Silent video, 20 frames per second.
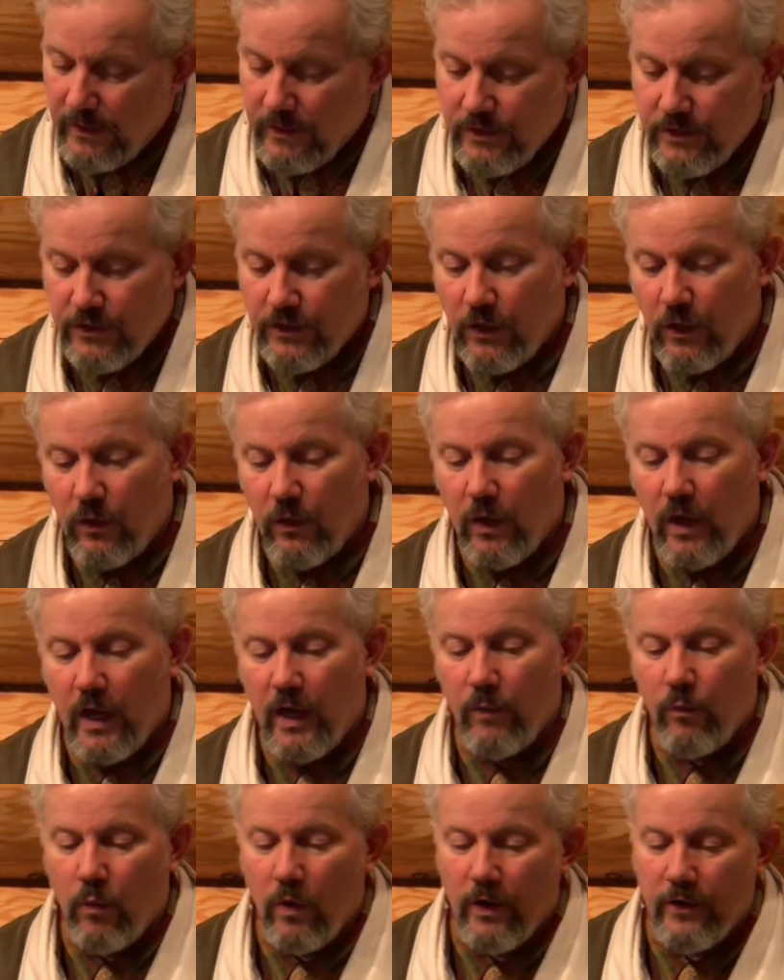So
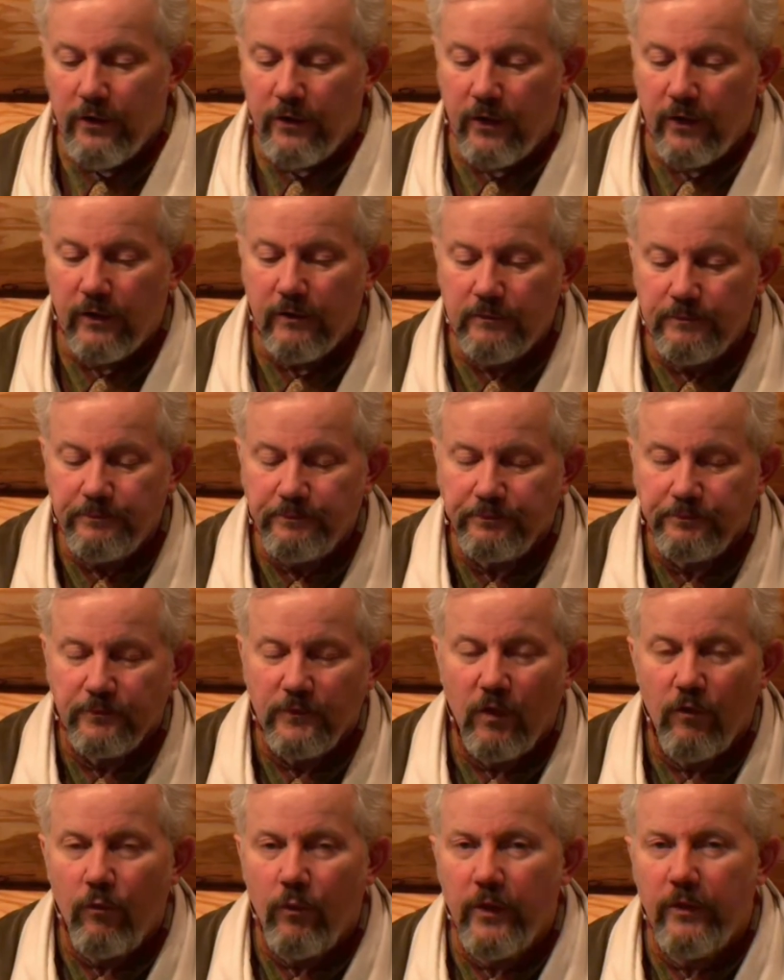I wonder,
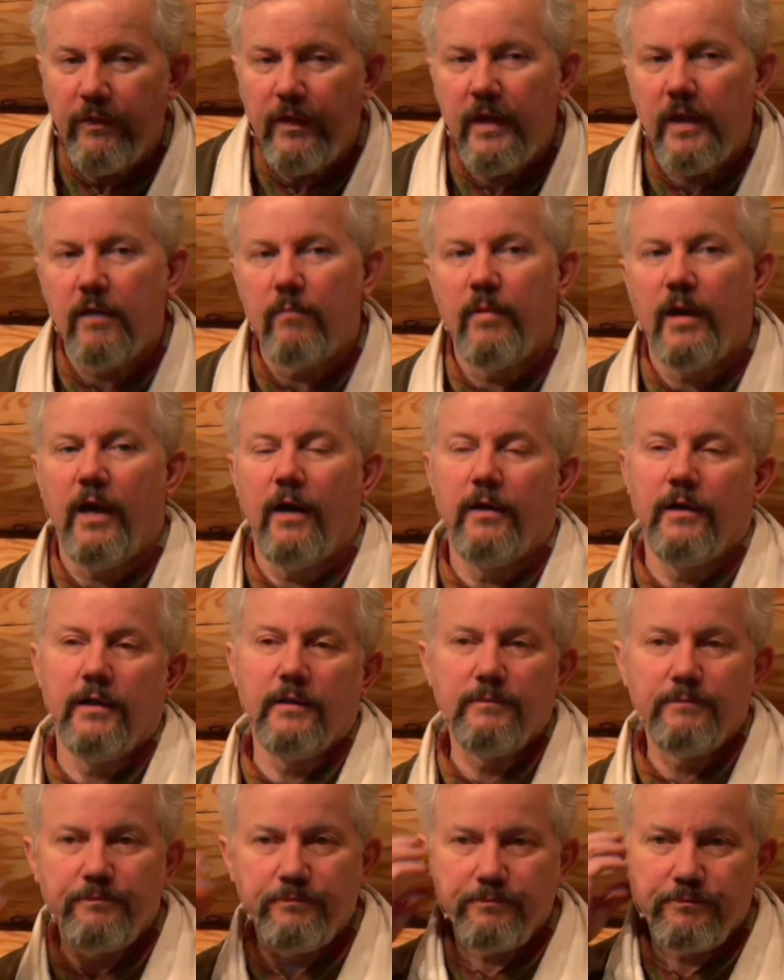if we think about it,